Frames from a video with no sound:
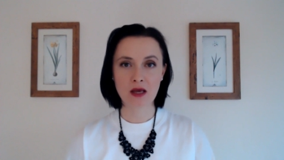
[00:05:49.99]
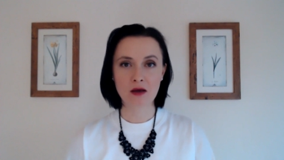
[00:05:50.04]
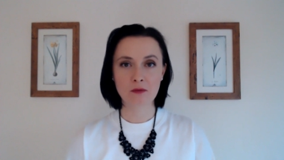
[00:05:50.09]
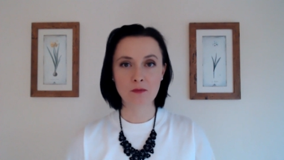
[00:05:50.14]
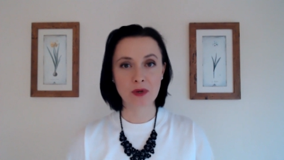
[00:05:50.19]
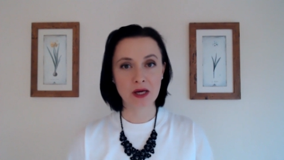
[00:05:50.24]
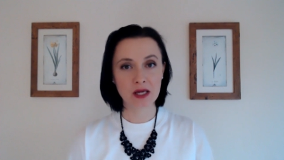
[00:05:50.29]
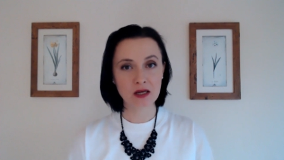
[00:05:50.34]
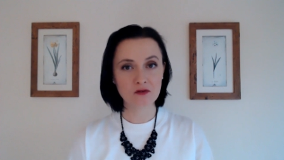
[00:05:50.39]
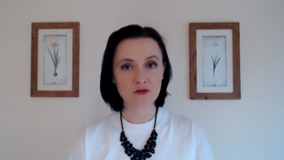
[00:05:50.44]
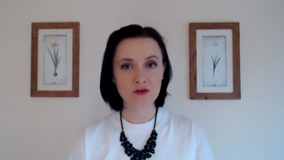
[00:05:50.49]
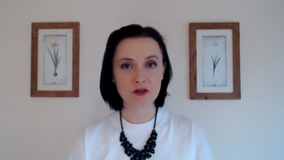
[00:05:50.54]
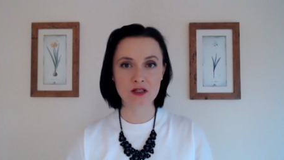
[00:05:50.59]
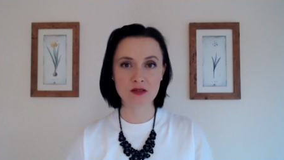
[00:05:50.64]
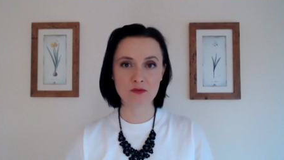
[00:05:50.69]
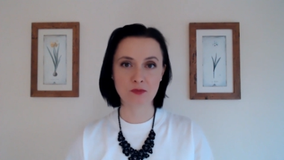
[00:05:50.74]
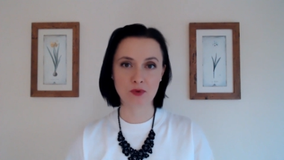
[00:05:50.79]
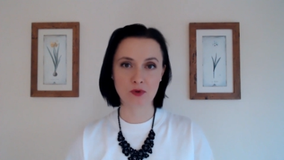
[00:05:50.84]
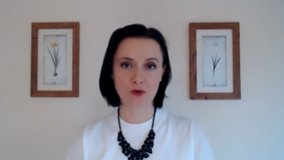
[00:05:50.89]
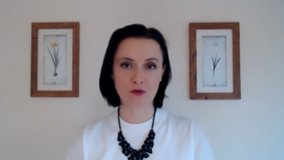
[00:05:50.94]
benefits
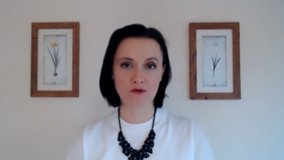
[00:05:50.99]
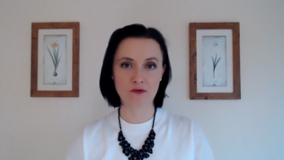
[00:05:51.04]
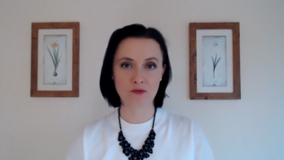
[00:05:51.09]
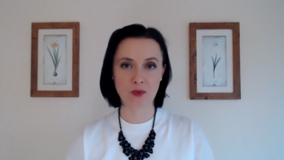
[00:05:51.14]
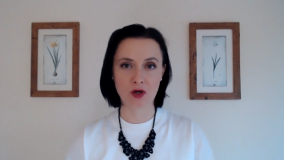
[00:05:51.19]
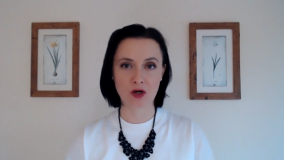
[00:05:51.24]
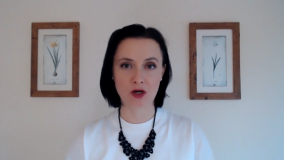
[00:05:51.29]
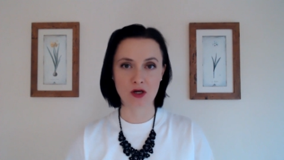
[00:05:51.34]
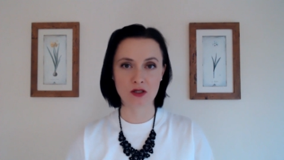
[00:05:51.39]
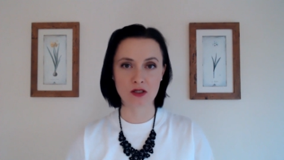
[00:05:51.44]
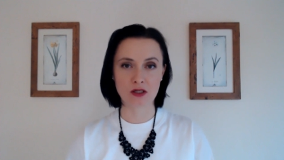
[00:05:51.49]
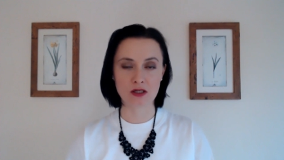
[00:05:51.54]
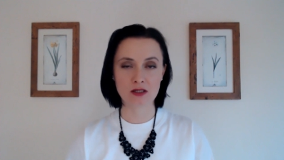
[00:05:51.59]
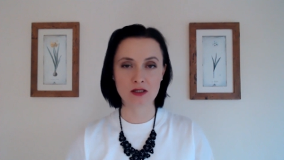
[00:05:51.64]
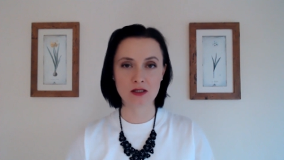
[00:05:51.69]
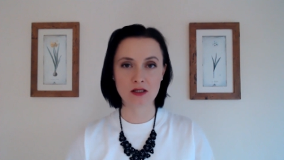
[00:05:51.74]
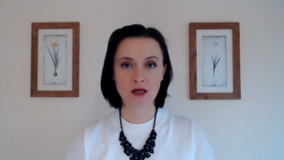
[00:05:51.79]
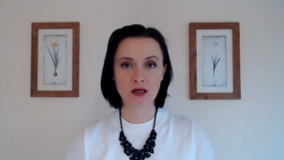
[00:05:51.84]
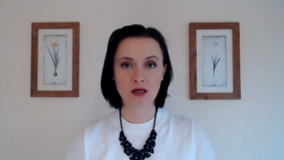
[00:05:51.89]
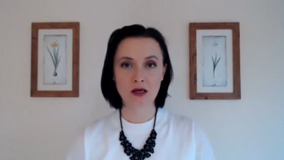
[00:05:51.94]
both
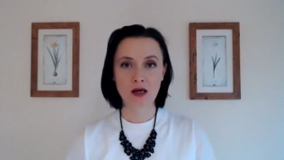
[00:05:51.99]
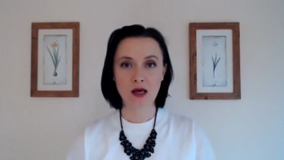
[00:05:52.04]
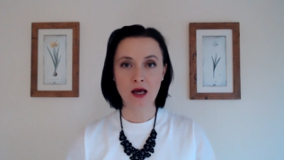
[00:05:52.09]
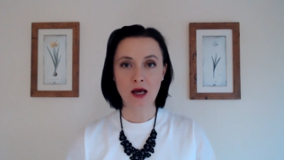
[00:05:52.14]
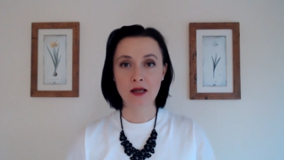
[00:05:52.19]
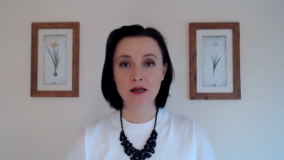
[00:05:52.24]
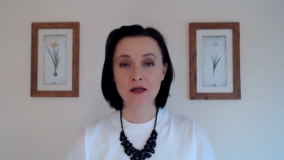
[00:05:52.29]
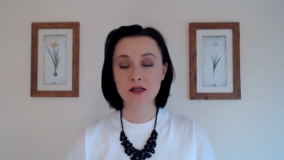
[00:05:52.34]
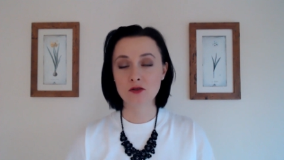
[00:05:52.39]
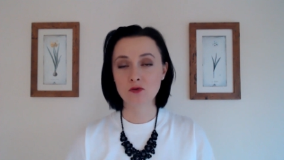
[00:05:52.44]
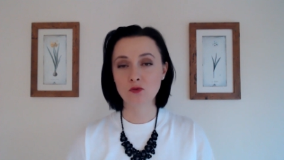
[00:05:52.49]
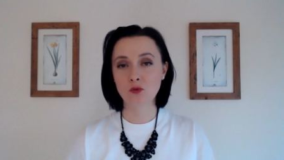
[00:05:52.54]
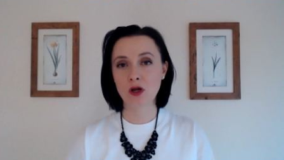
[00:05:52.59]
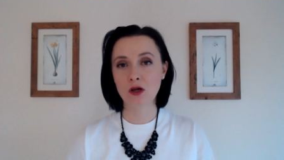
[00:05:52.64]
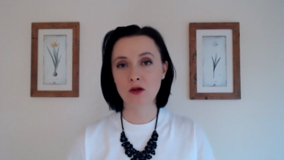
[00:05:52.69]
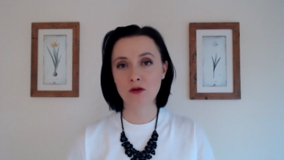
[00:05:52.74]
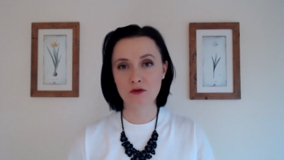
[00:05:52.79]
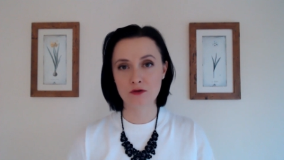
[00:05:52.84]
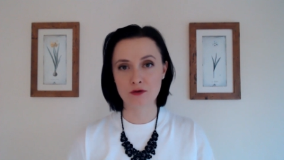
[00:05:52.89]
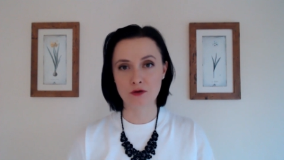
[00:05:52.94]
parties and is
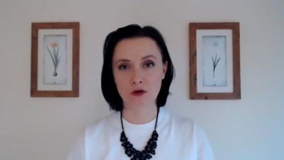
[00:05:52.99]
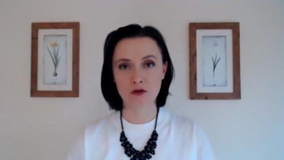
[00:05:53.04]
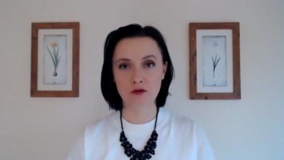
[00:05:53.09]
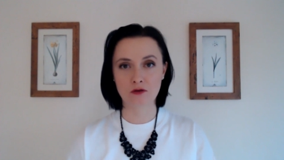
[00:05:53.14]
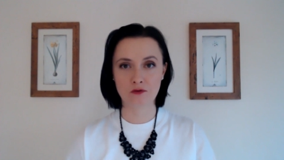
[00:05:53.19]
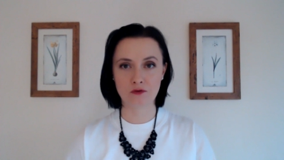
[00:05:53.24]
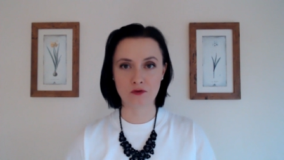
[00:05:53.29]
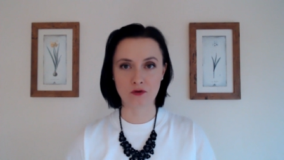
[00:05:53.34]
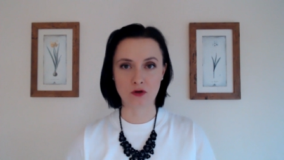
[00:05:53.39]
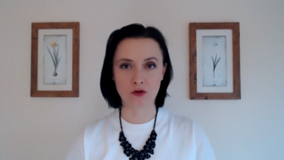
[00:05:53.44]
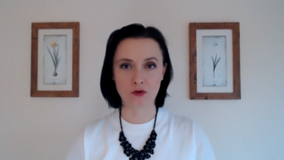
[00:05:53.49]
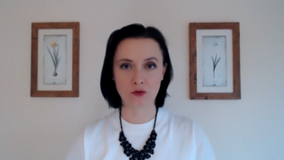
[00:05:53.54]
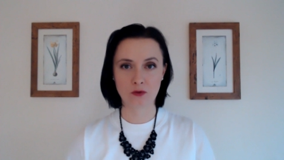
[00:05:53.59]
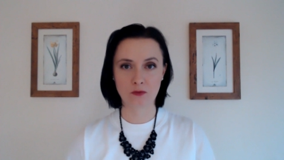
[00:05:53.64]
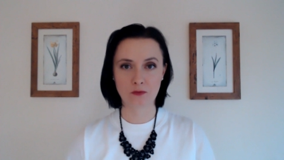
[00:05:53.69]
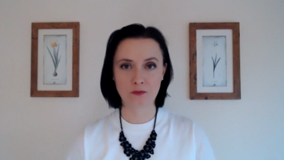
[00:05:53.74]
well thought through.